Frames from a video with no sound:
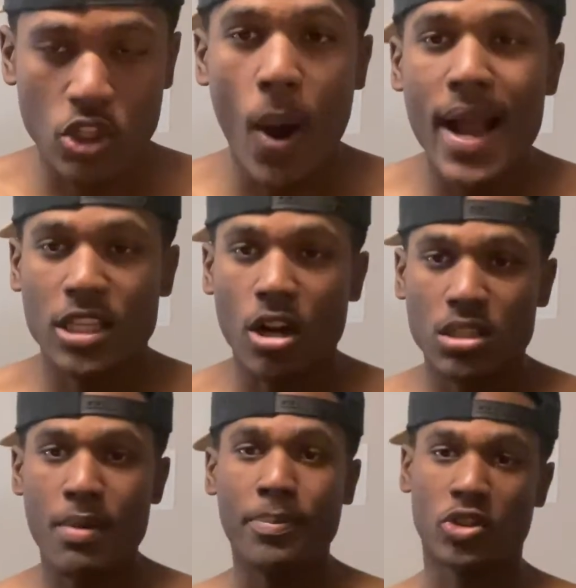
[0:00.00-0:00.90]
So I had to talk to
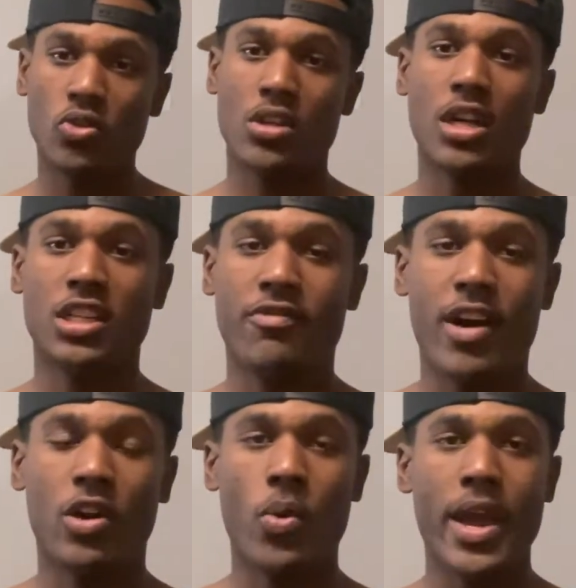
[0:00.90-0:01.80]
my platoon sergeant, and
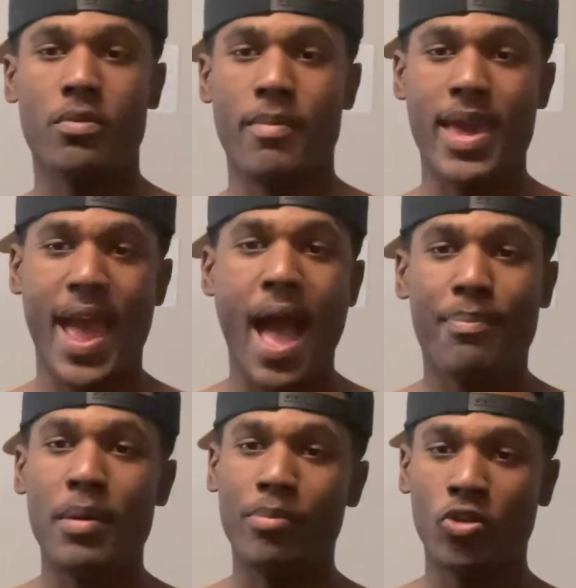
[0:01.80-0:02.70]
find a way, made it
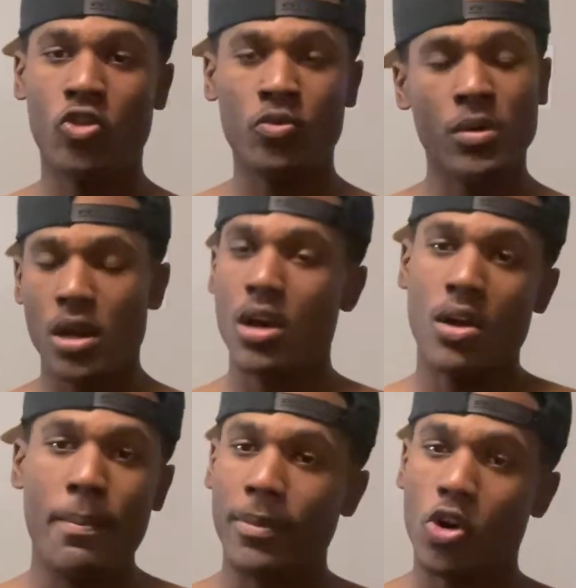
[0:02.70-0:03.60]
happen, boom,
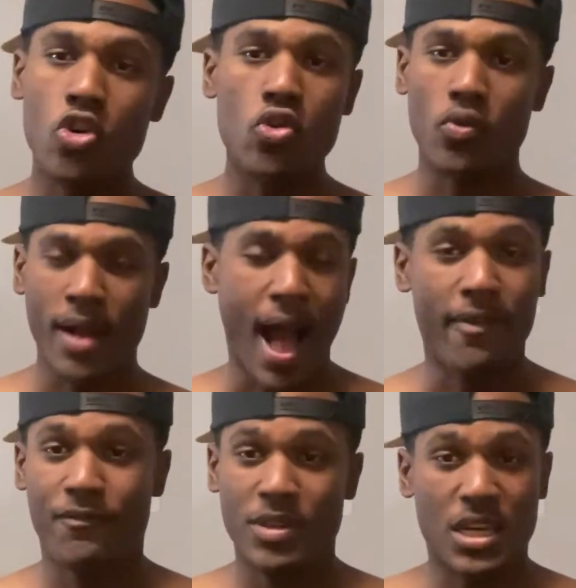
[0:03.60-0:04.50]
cool. I
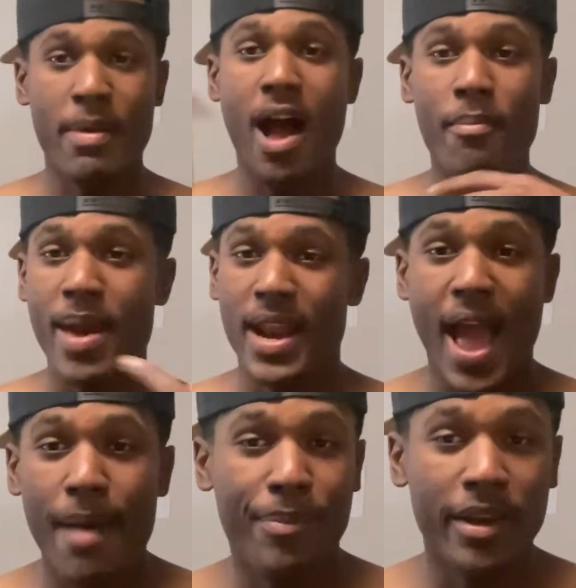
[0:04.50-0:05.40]
somehow made it
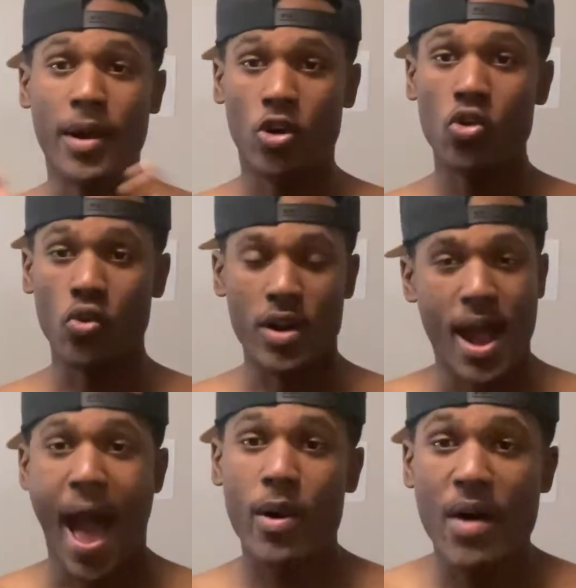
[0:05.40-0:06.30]
happen, cool.
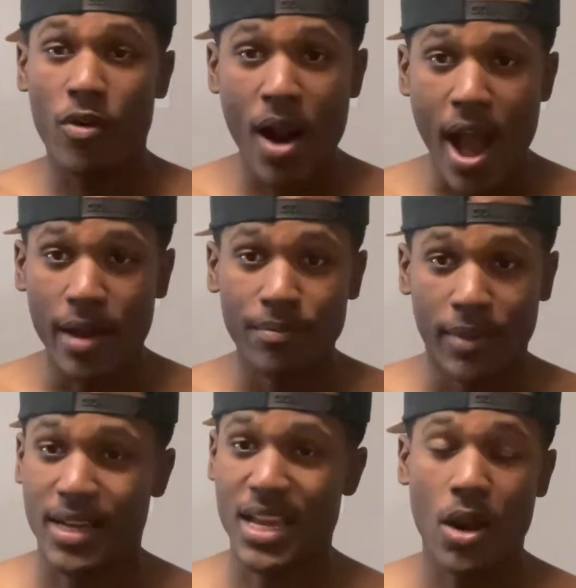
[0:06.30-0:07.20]
I don't have a ride.
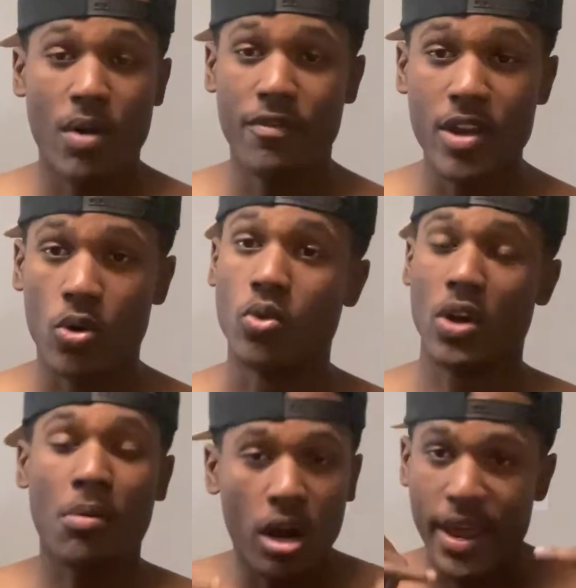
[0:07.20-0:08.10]
Like I said, I don't have a vehicle. So
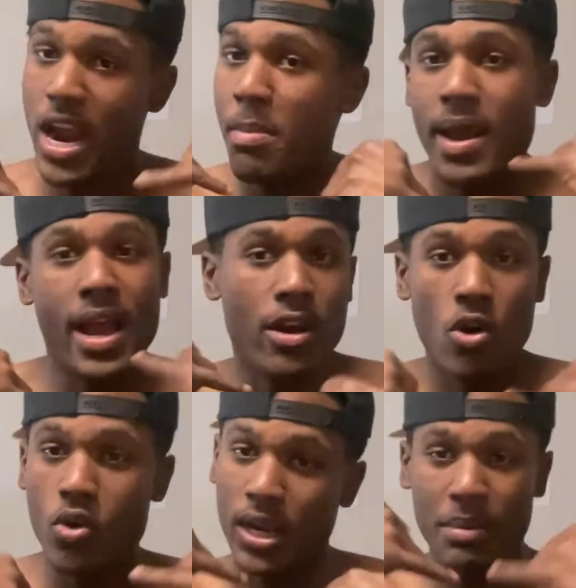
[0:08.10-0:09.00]
I'm calling everybody I know
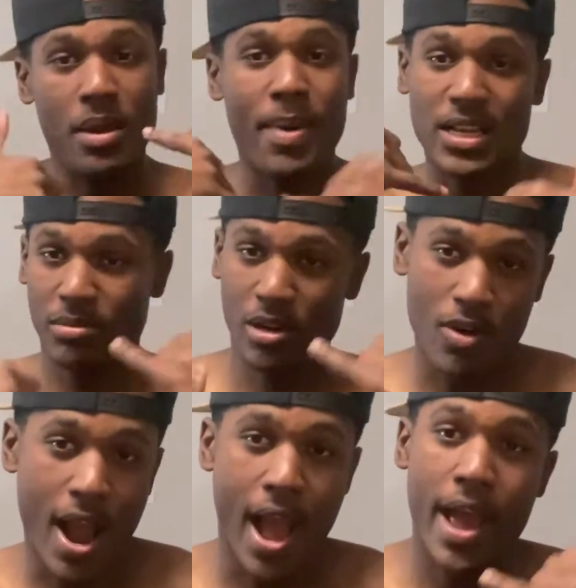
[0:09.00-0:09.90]
who can give me possibly a
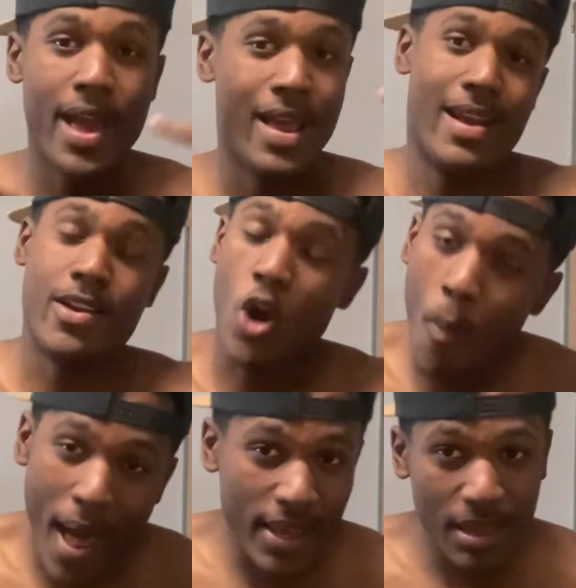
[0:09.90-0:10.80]
ride.
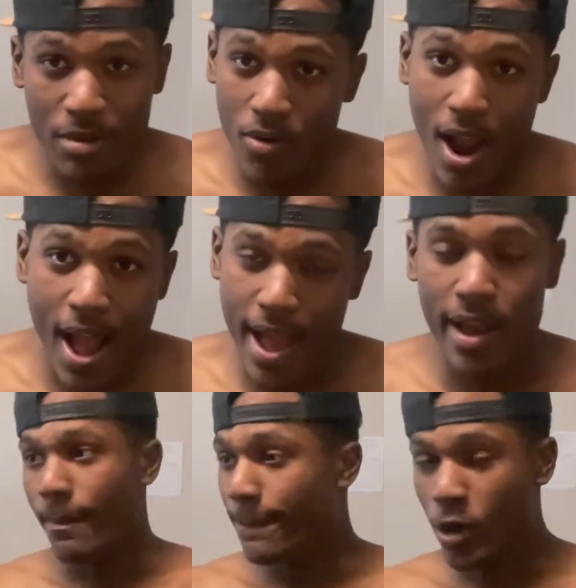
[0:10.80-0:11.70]
Nobody can give me a ride.
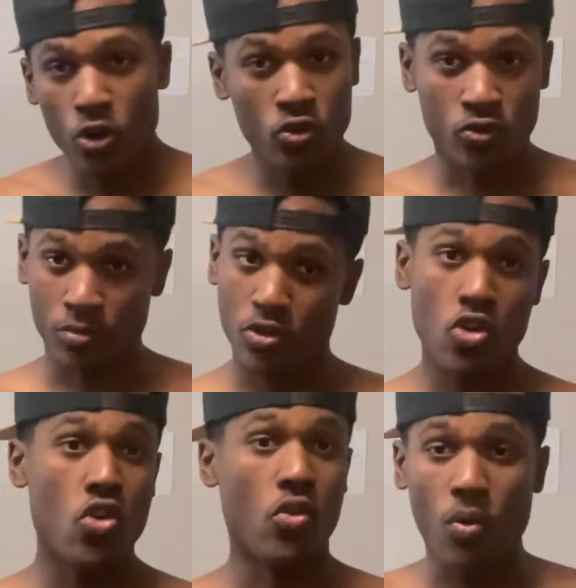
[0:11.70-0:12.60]
Boom,
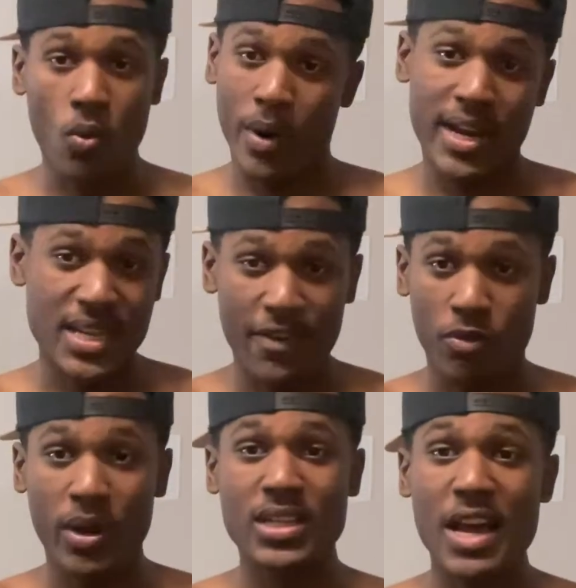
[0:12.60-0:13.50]
cool. What is that? For,
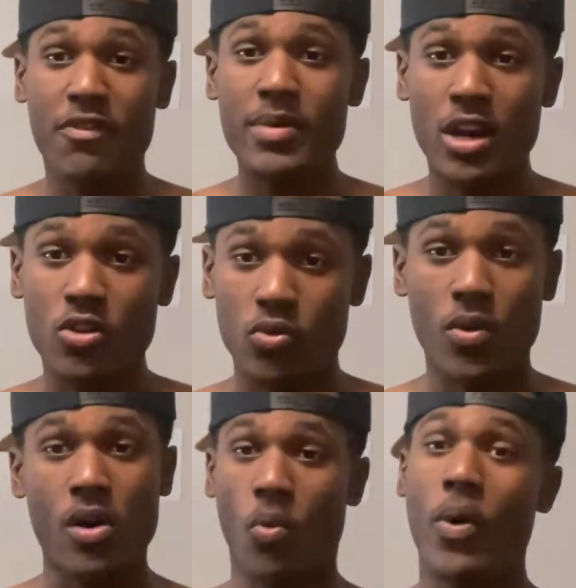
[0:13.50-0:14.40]
what is left for me to do?
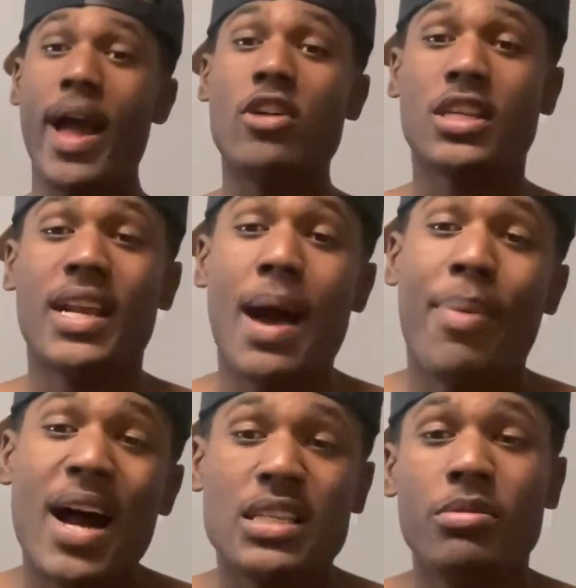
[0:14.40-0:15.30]
What else can I
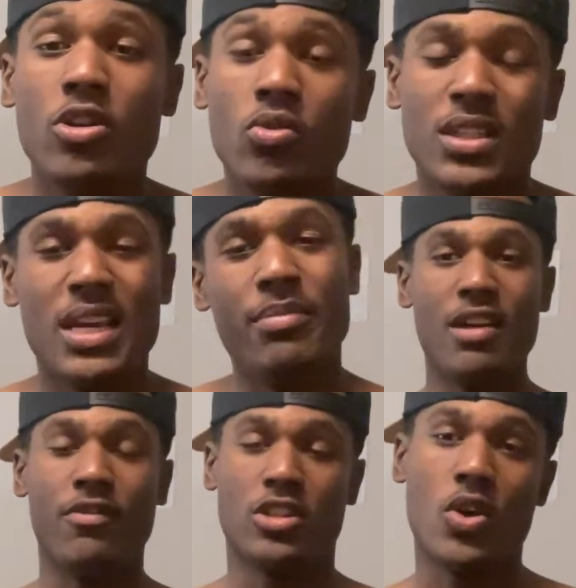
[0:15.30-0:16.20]
possibly do to get me
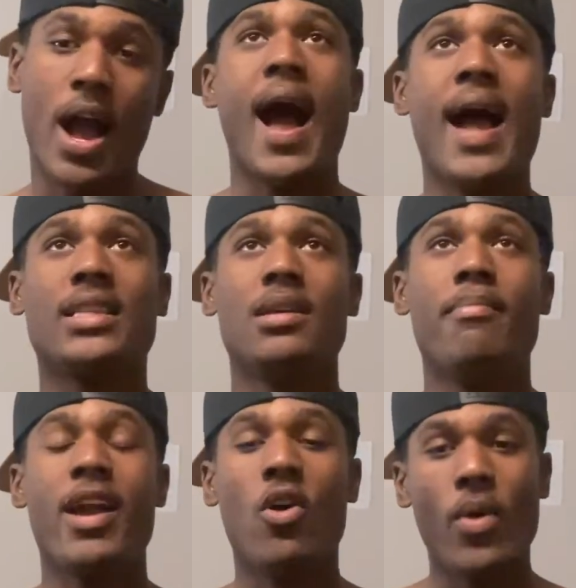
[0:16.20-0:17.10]
Denver? So I had to
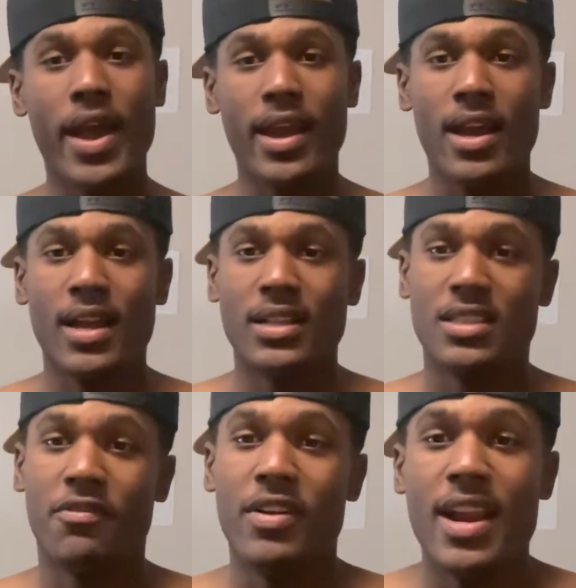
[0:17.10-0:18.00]
make a way
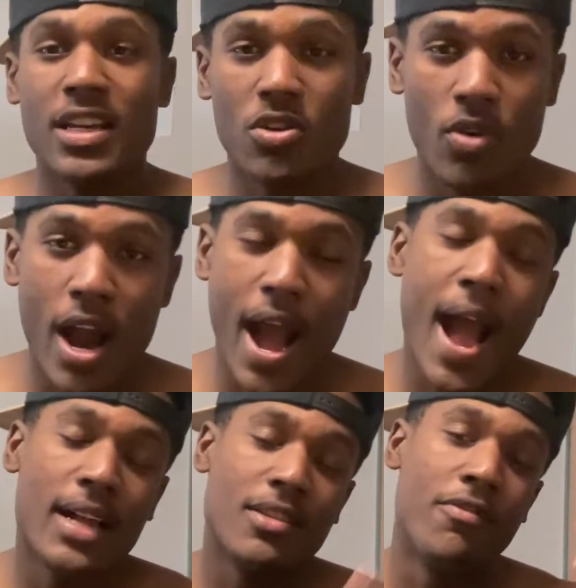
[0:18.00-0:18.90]
to finesse a ride. I
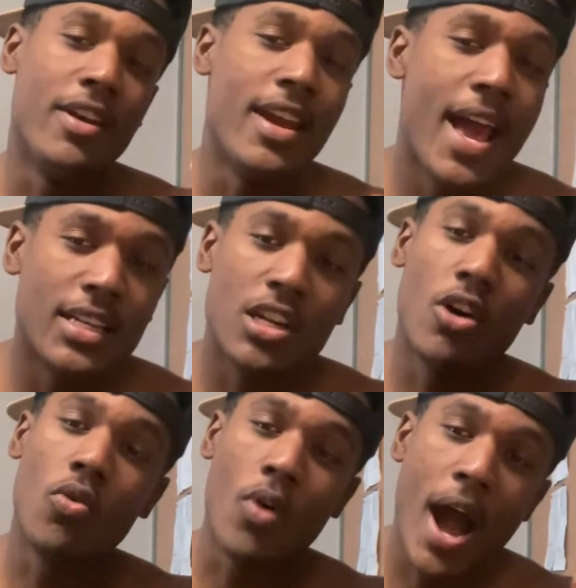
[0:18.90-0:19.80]
had to finesse a
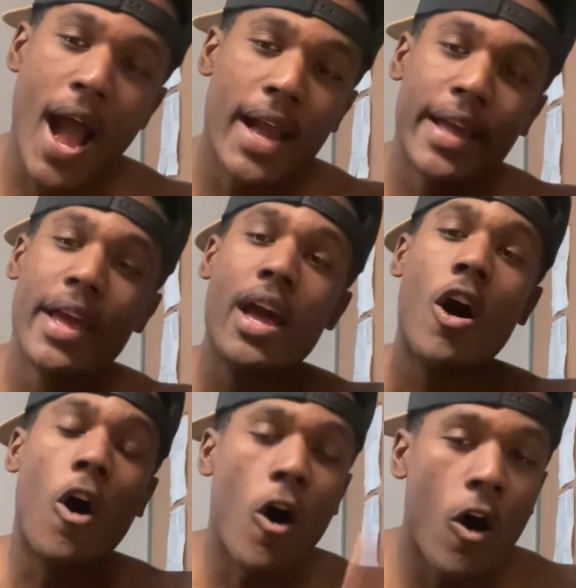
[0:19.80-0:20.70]
ride
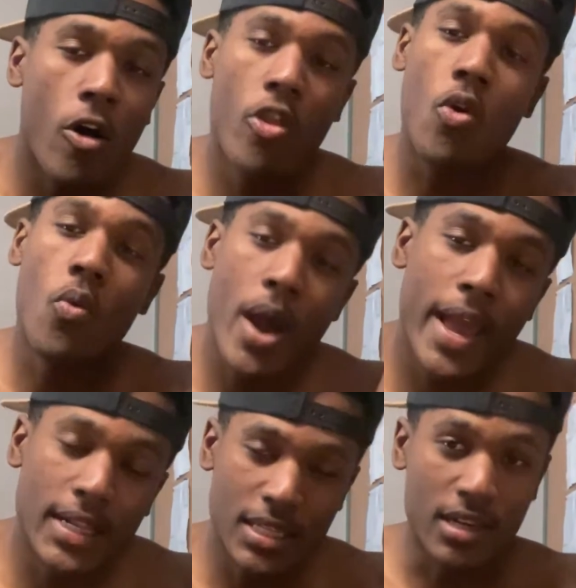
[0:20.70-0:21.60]
all the
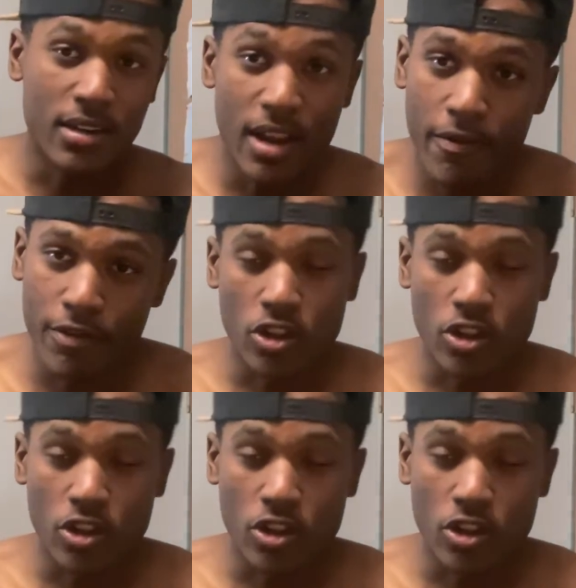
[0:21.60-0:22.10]
way to Denver.